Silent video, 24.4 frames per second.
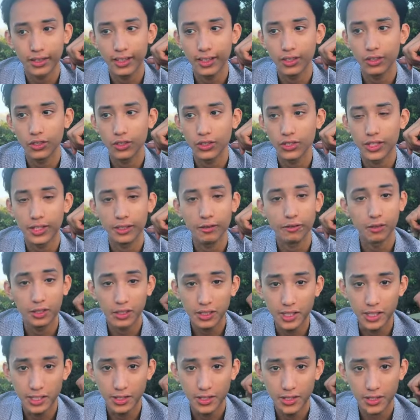That looks like
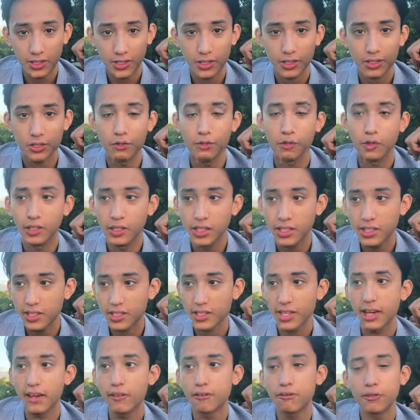release. release
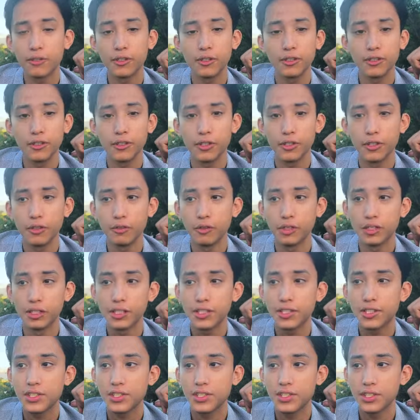the effort, you
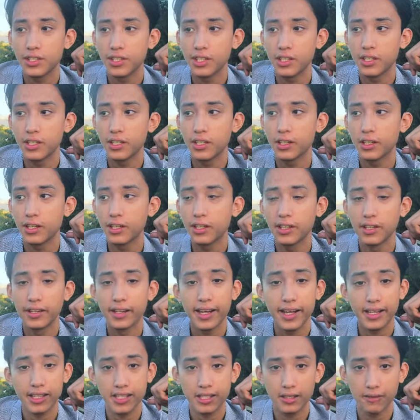release the uh,
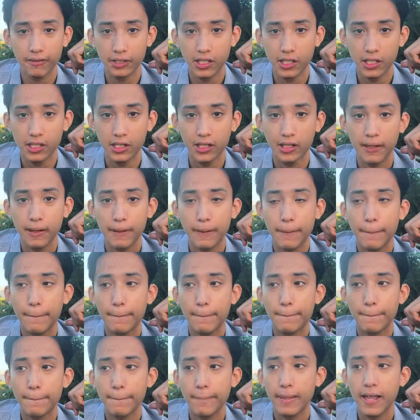negativity,
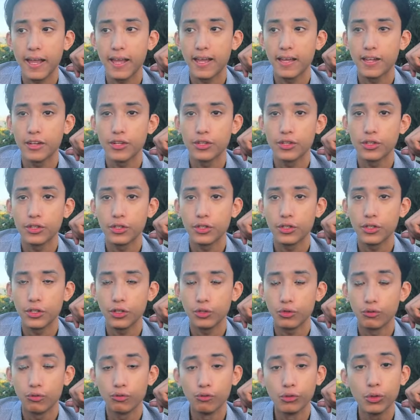and
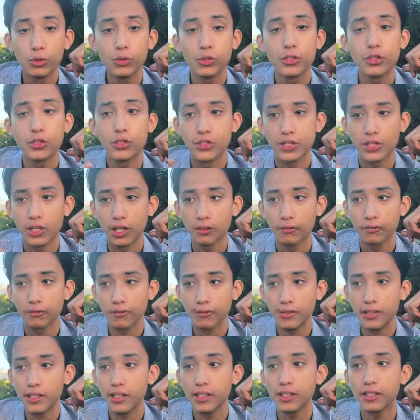you root yourself
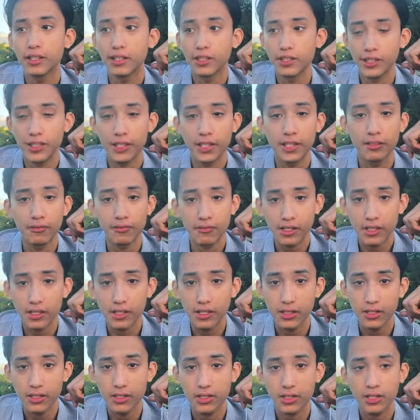in a state of
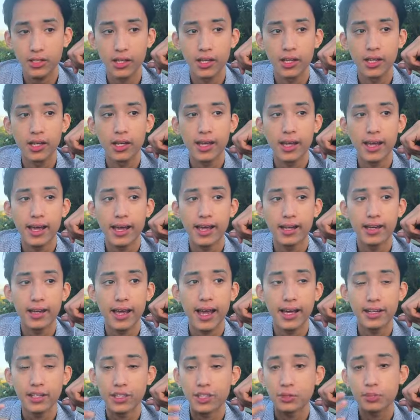ease. And
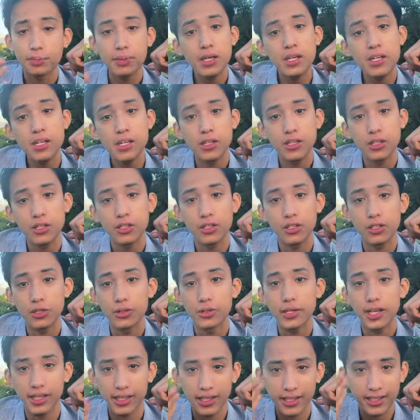at its peak, you
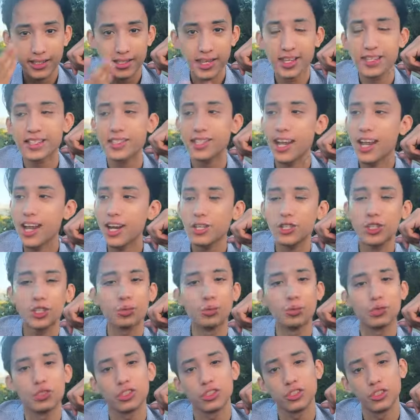get intense action,
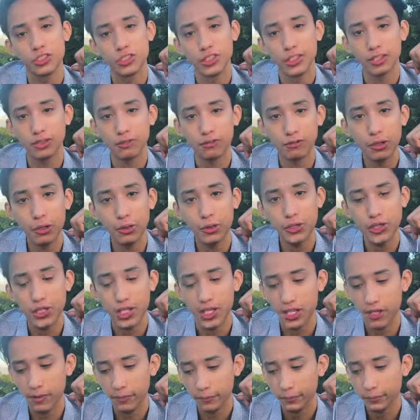which looks like a flow state.